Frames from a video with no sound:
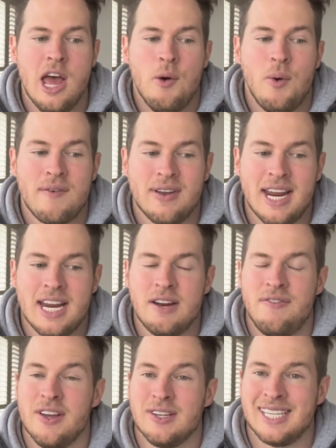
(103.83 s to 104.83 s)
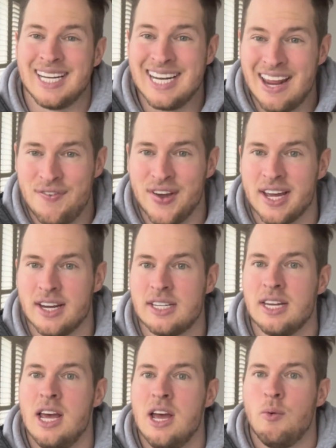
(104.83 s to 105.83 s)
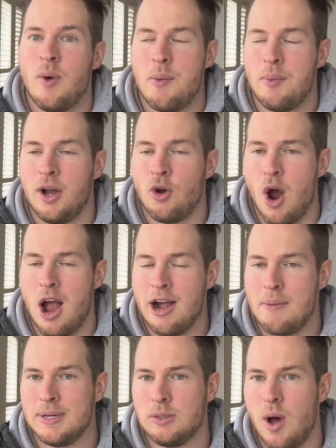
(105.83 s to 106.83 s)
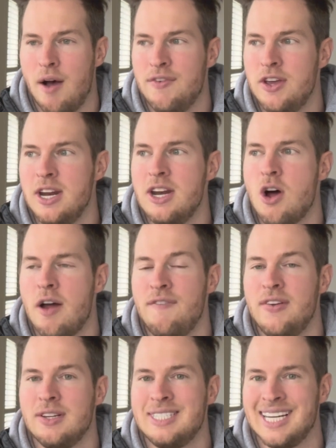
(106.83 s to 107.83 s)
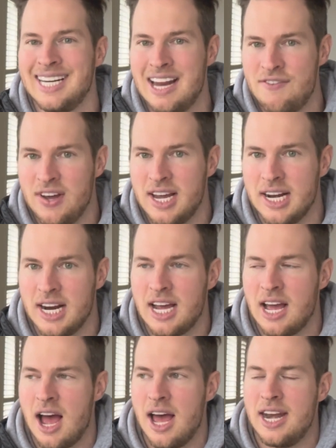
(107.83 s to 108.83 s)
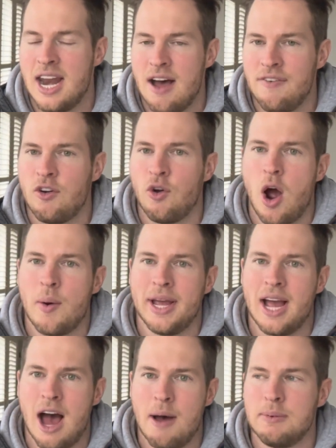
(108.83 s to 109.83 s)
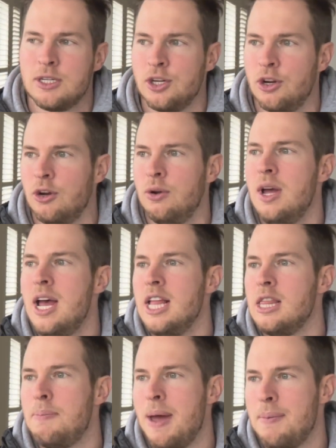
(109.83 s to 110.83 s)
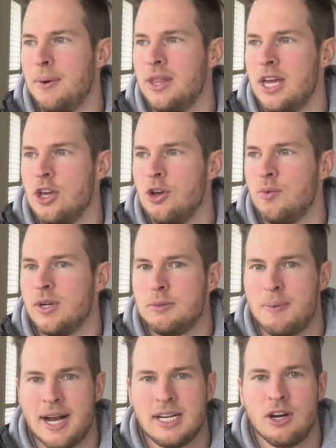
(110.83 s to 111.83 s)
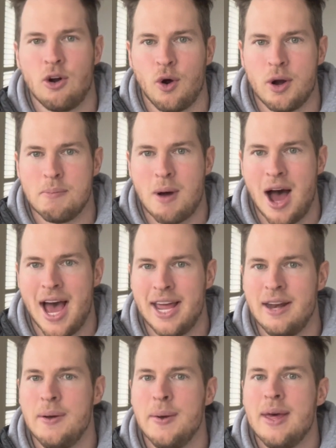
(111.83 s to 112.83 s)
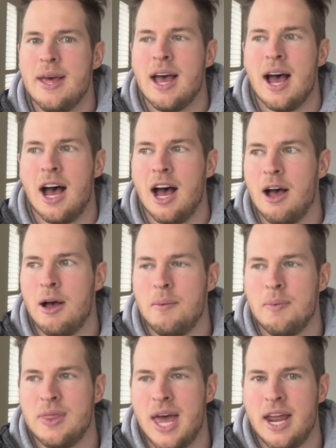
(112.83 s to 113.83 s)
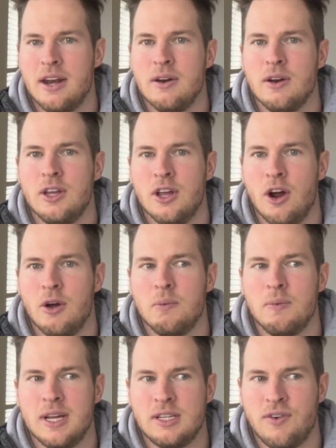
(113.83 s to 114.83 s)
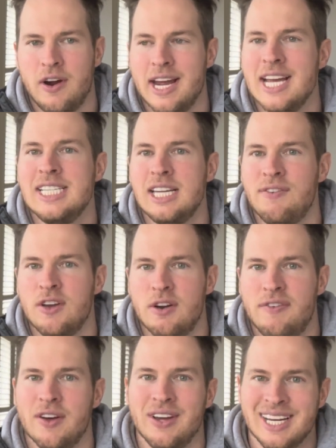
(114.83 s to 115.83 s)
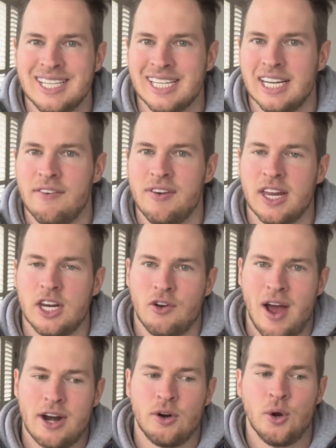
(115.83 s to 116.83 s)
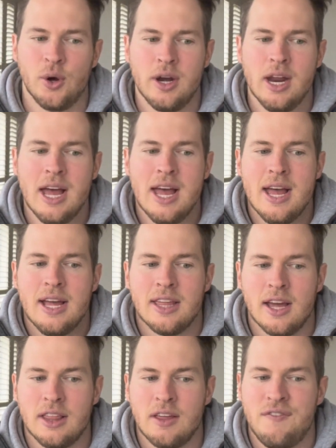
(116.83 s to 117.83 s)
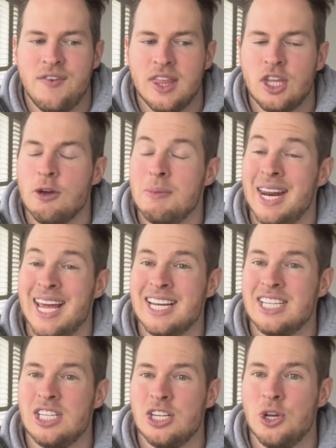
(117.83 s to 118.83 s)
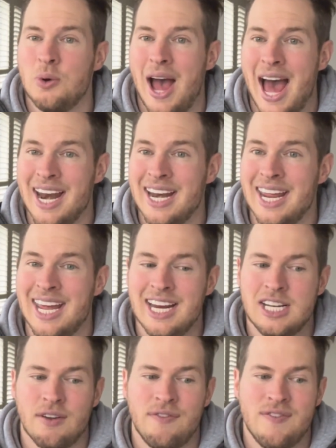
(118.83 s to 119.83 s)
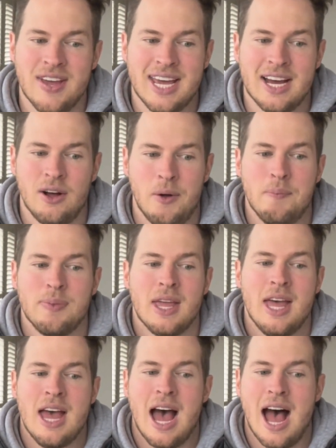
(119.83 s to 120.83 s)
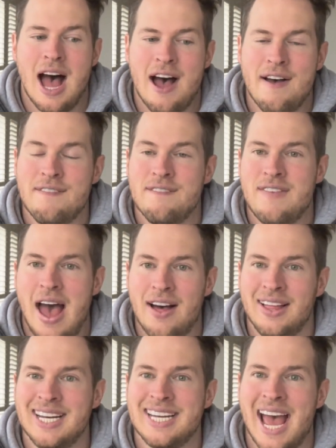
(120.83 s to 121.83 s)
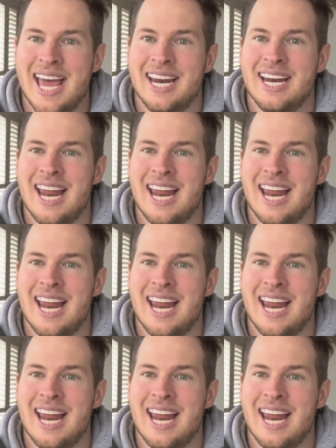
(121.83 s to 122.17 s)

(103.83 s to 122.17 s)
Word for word: We have a need to feel significant when we're growing up as well. If you did not feel significant enough growing up to the people that you respected or admired, uh, then, you know, it's very easy for you to feel insignificant in your adulthood. The, the fifth human need is you had a need to feel uh, validated